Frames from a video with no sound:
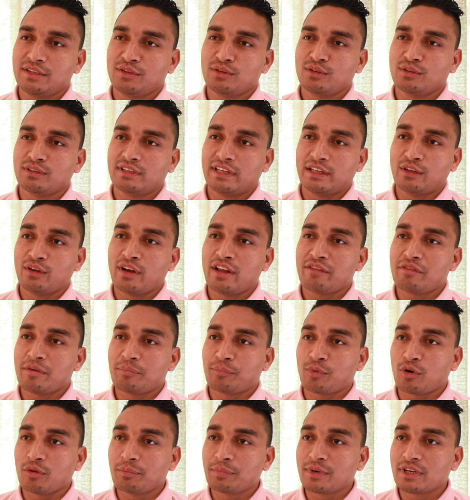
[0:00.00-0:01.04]
You know, they don't have a
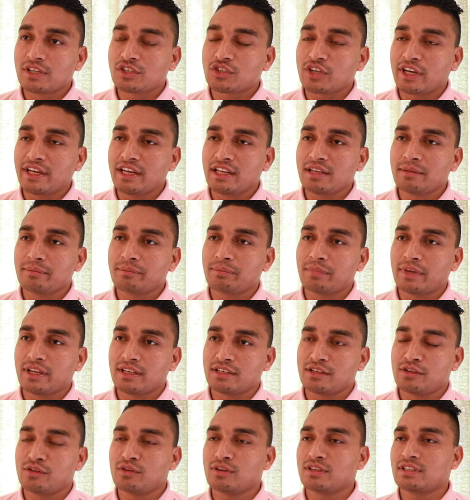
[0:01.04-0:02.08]
proper training
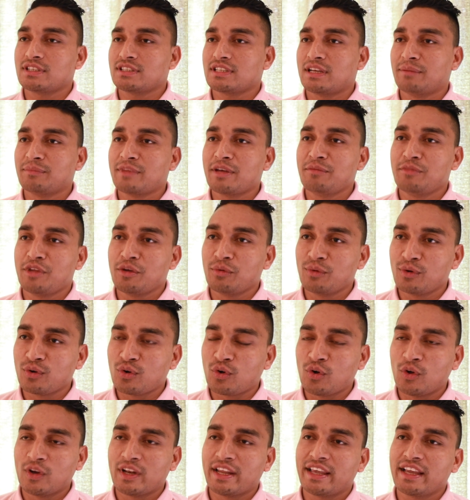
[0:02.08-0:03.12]
place. You know, sometimes they will
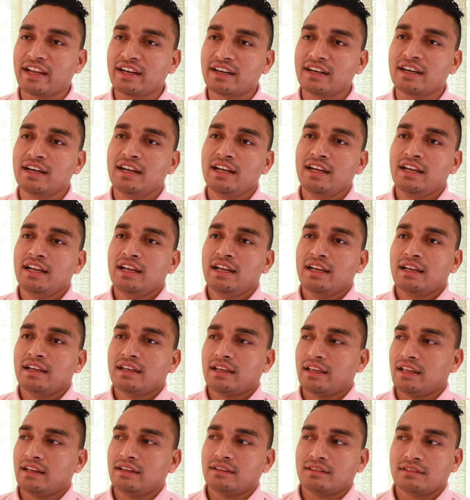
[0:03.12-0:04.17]
call here
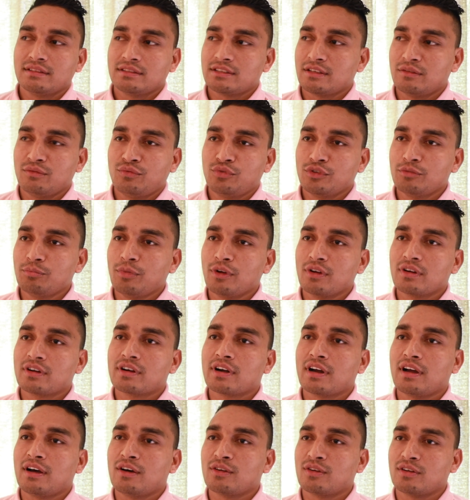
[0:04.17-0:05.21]
in some football
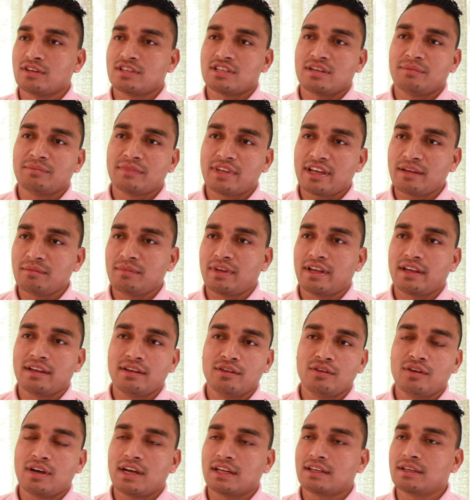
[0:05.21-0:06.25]
ground, or sometimes like,
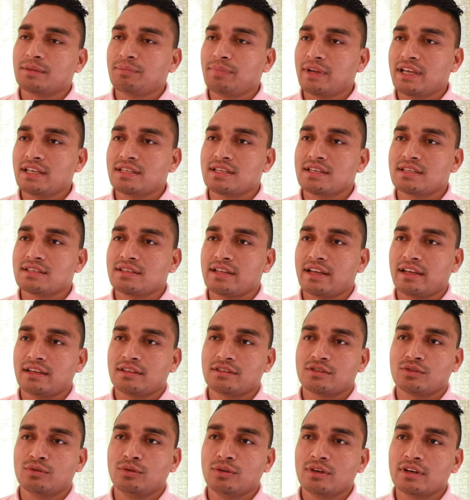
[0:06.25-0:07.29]
you know, other places like
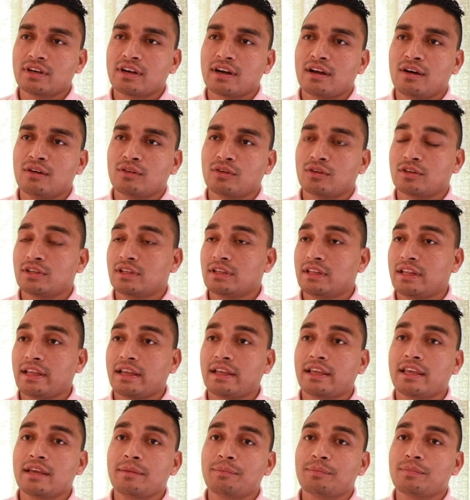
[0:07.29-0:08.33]
school ground, or
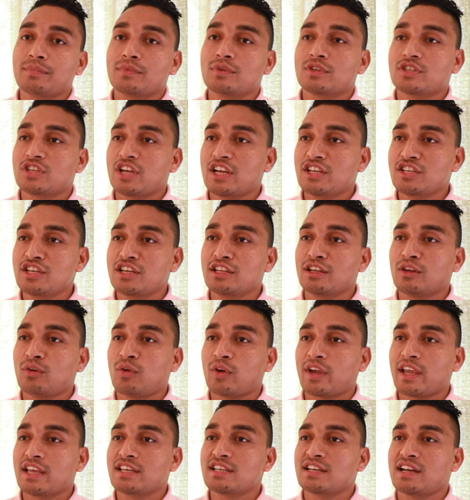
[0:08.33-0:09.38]
they keep changing the
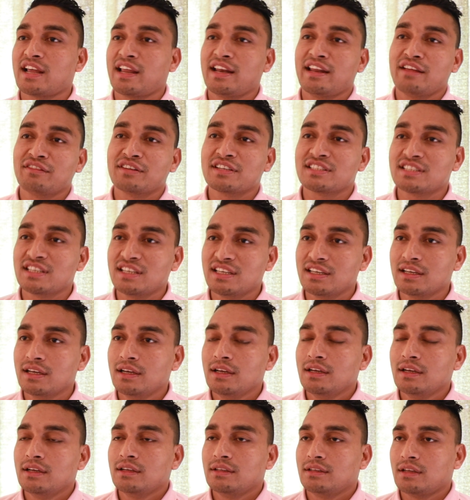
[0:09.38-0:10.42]
location. I never see
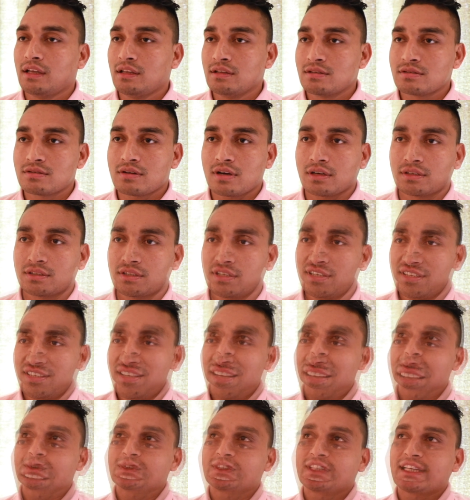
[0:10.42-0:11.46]
the instructor.
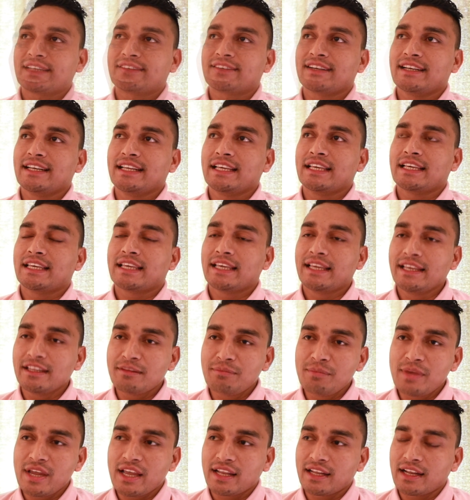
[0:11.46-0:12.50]
That really hit
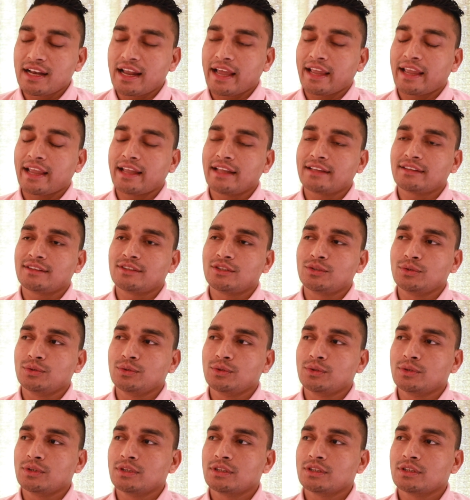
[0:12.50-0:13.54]
me, and then I had
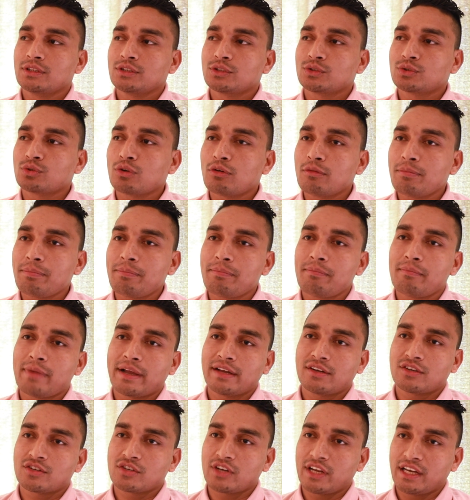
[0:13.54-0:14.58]
to stop my
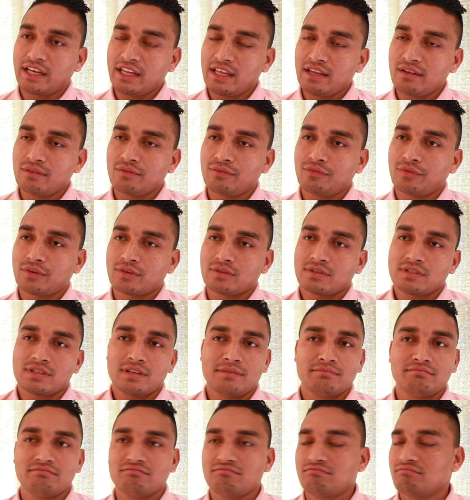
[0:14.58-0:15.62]
training for
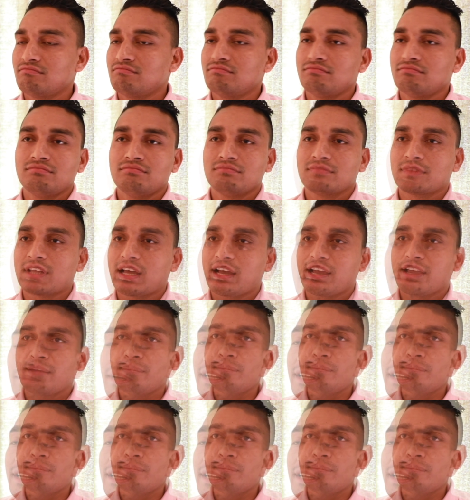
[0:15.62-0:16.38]
some time.